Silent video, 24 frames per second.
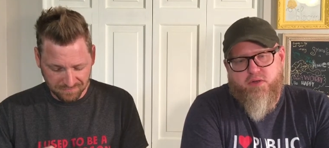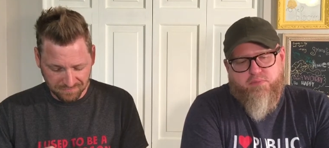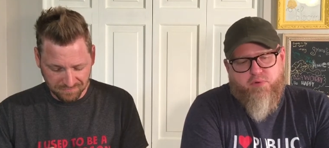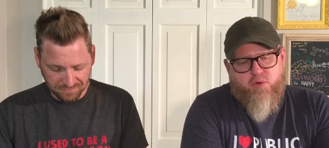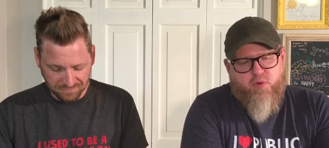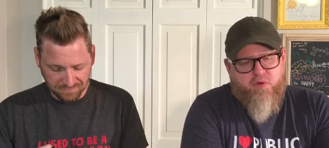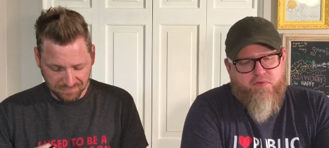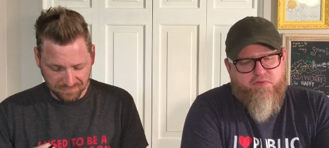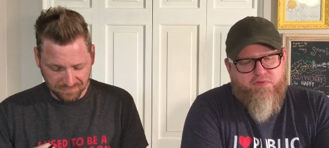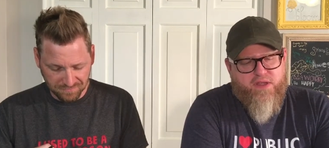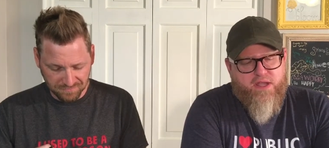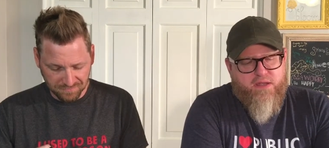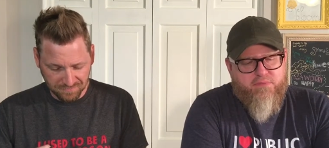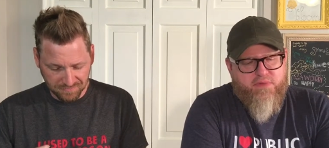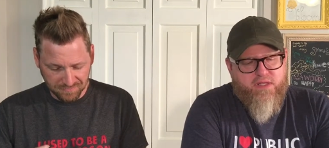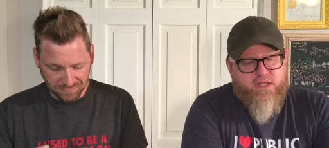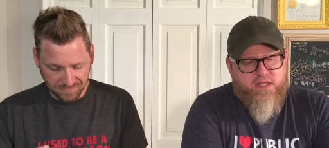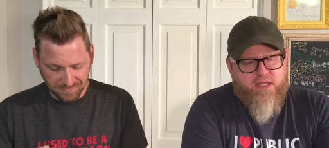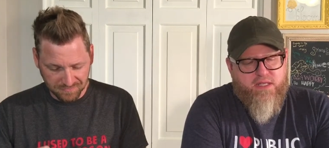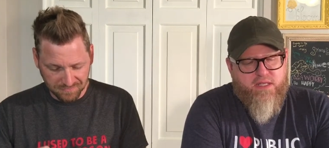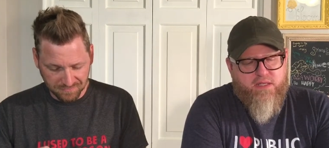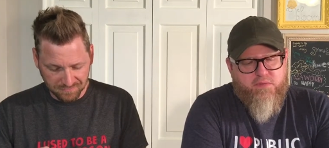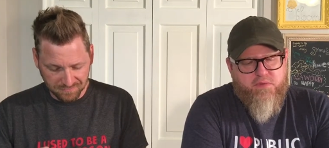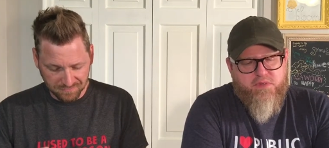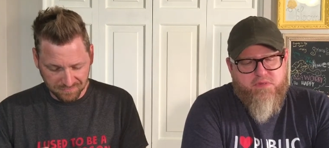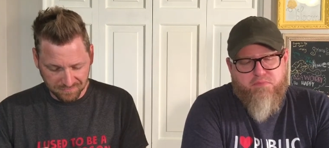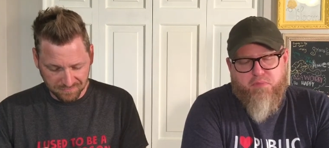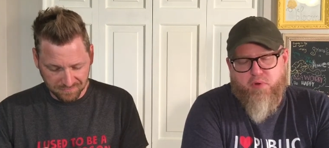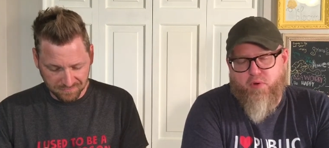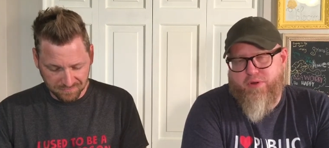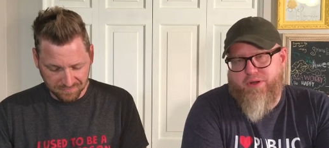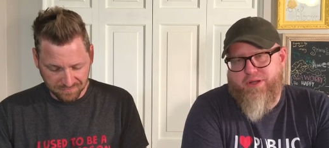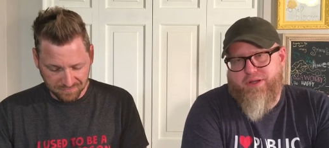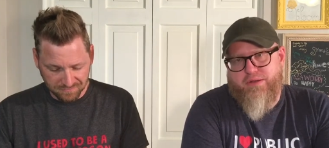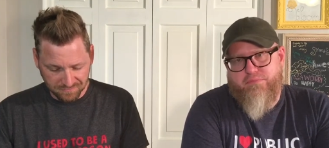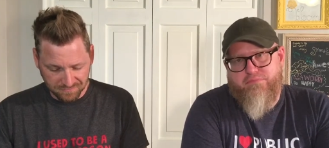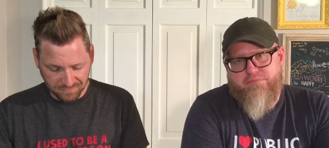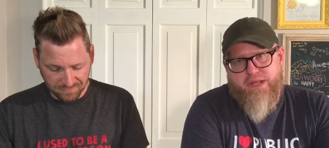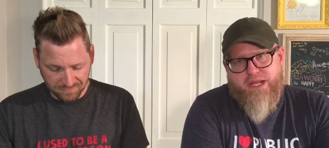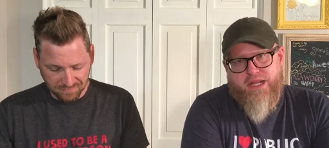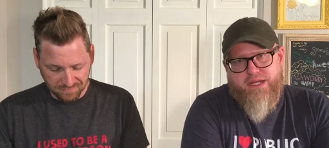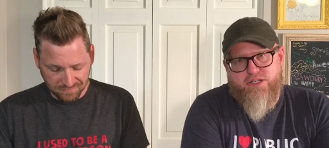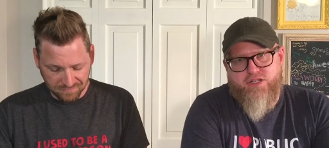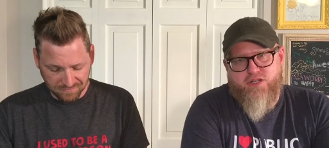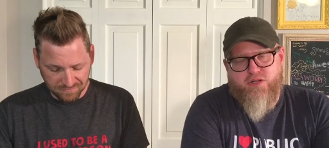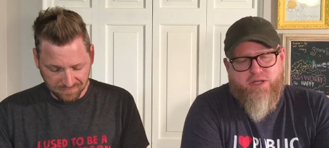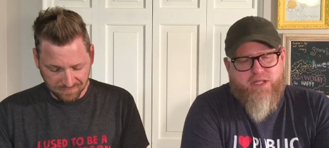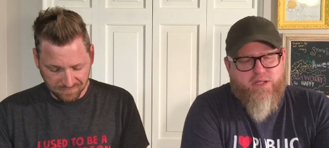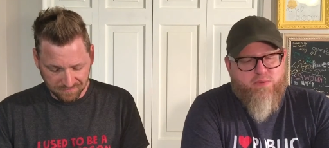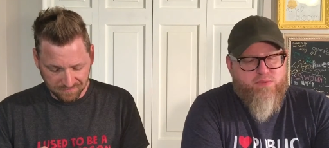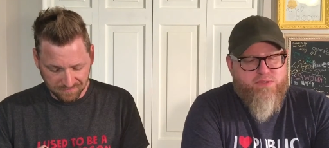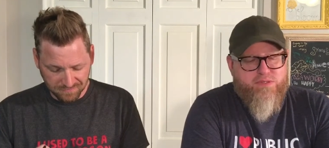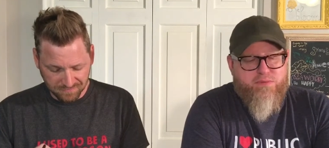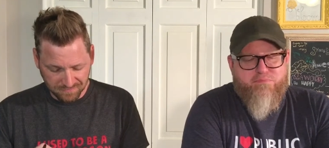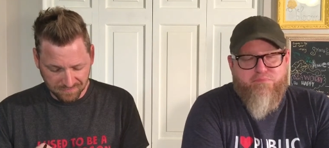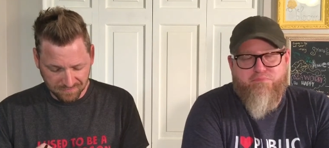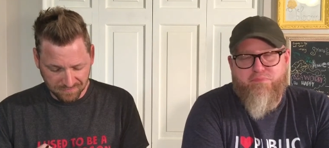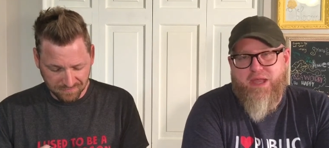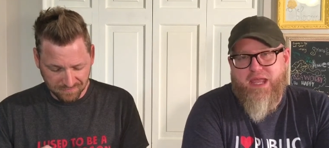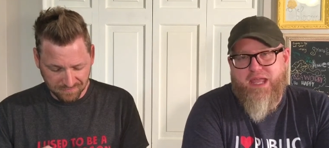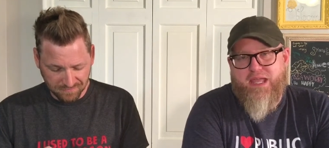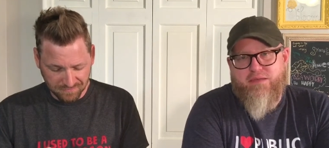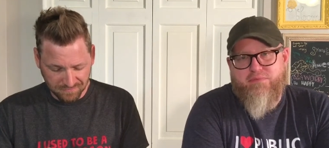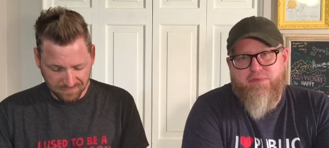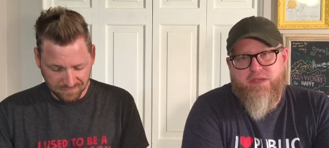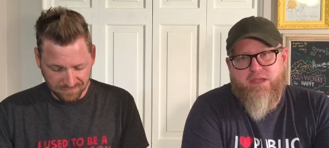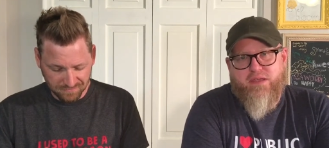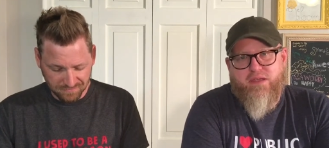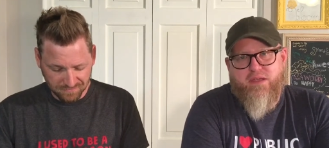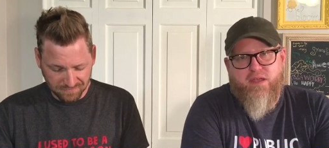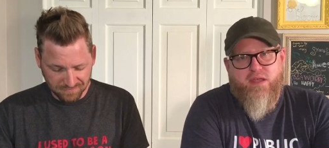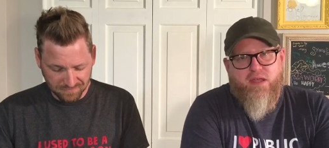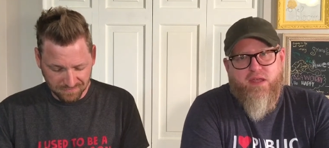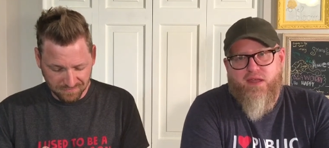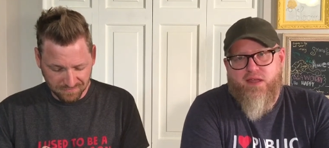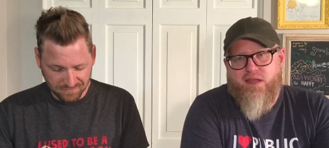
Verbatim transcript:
Speaker 1: a poor family. He was born in a manger. He was a baby.